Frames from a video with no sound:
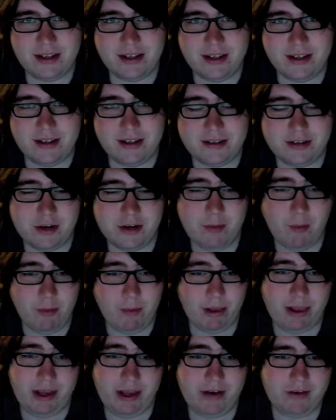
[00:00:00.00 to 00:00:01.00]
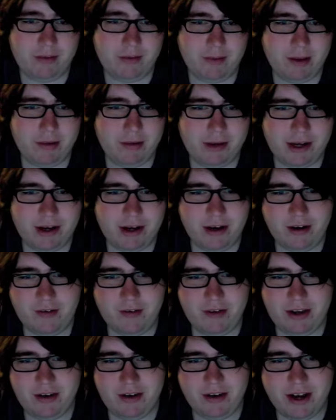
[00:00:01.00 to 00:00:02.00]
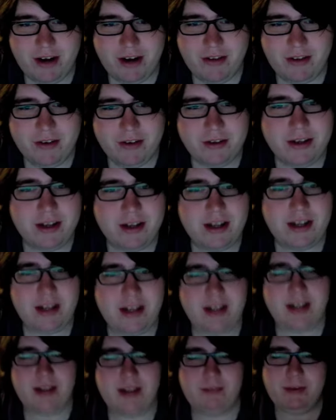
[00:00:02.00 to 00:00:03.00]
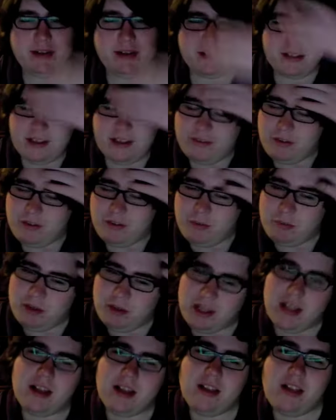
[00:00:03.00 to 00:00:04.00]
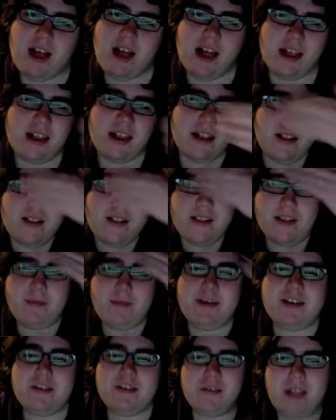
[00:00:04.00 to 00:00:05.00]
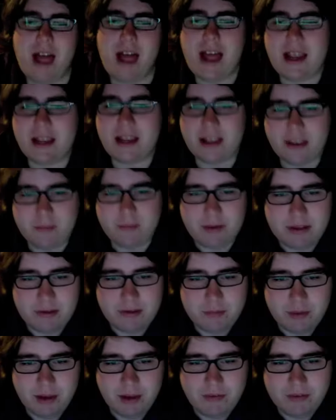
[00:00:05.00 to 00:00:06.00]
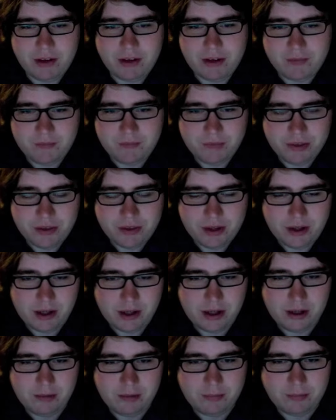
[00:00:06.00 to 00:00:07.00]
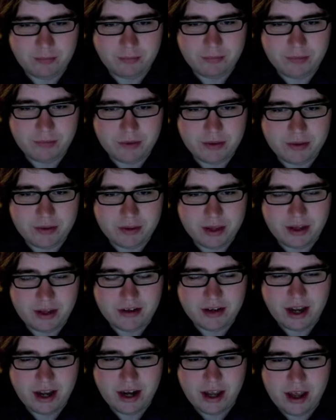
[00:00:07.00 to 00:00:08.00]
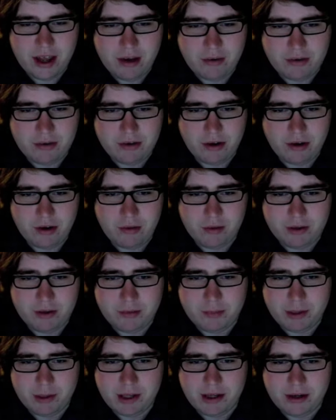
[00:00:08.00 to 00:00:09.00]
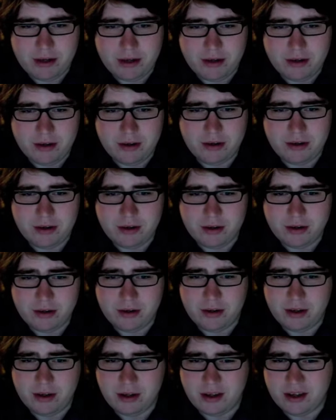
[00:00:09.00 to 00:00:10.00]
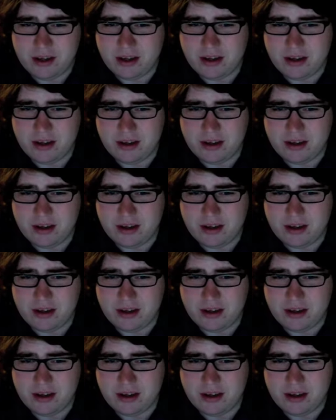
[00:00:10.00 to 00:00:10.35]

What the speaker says: Sorry about my language, by the way. I really don't care though. Basically, they're blinking a lot. That means they're lying. That means they're bluffing. That's kind of how it's always been. Like,